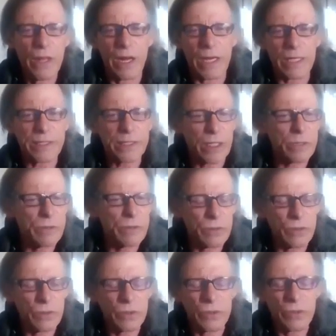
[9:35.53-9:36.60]
And I said,
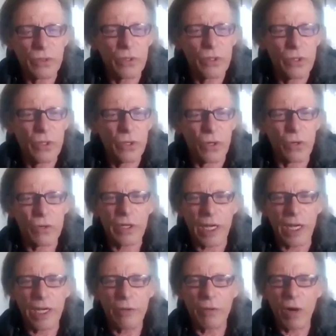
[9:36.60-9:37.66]
okay,